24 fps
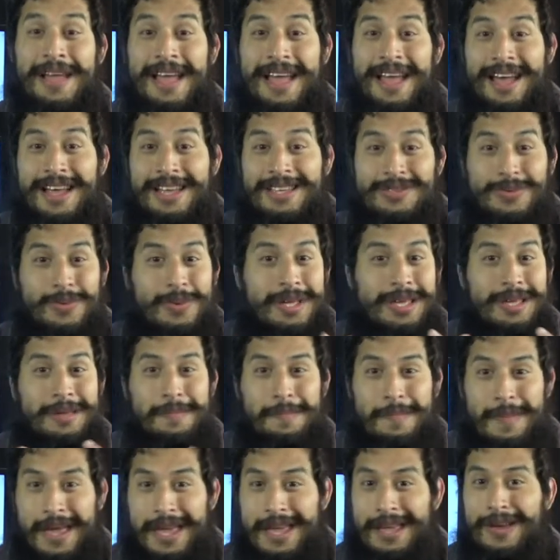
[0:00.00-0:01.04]
as we
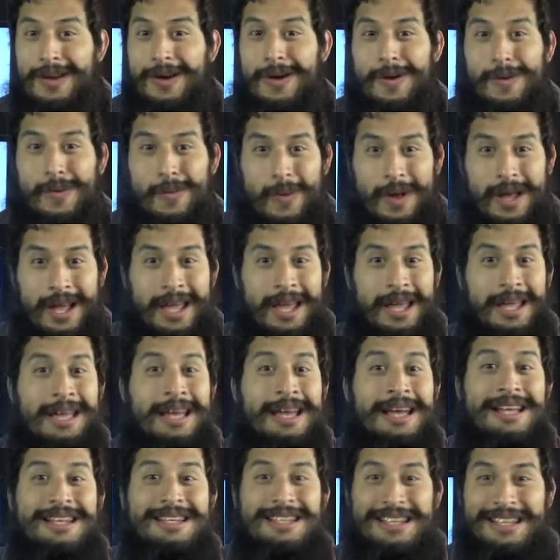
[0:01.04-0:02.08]
make our way
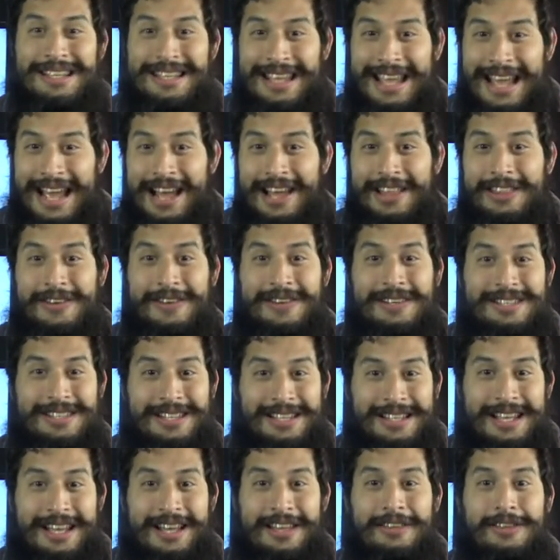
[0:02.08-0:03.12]
to gathering
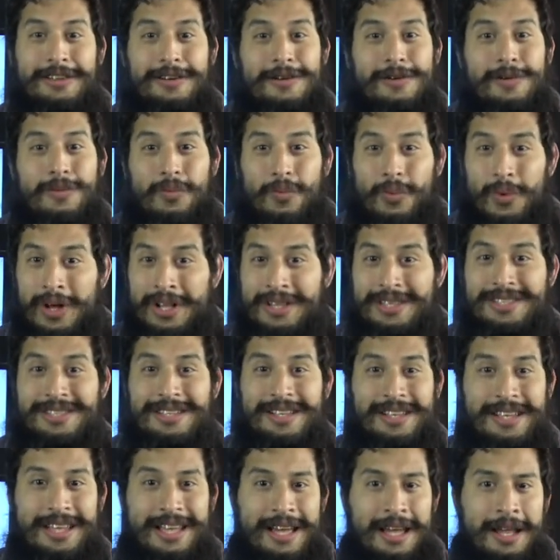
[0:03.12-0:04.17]
together once
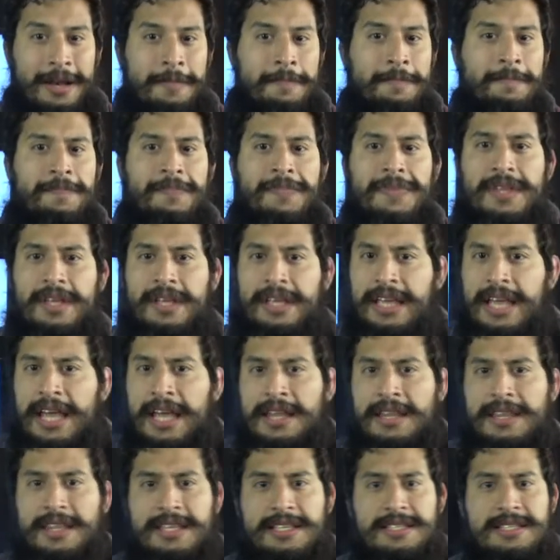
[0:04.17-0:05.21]
again.
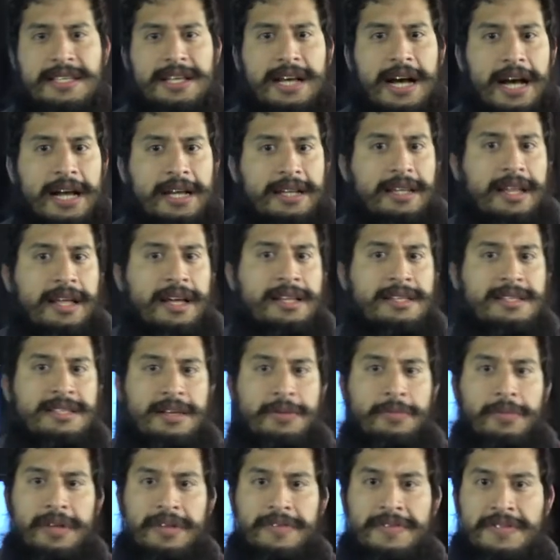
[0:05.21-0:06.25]
Again, these guidelines
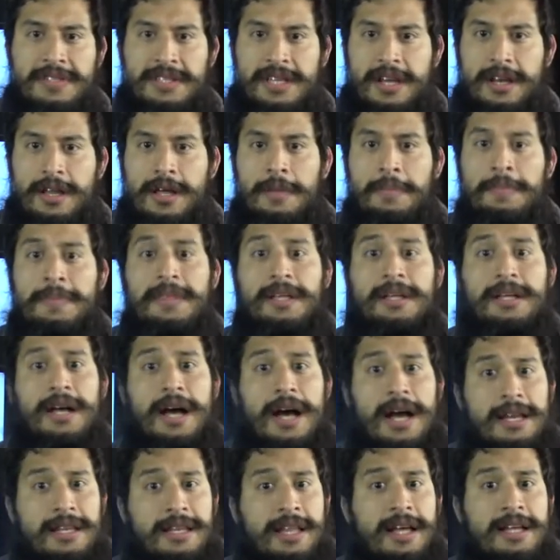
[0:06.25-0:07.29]
that we have set up, the
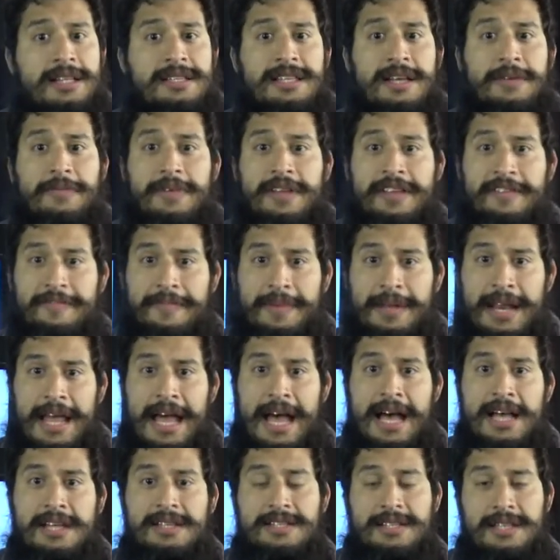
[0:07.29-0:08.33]
guidelines that we have been
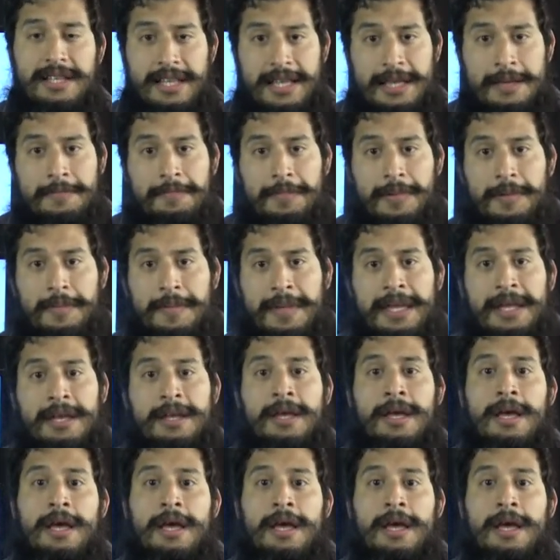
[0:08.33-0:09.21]
asked to implement,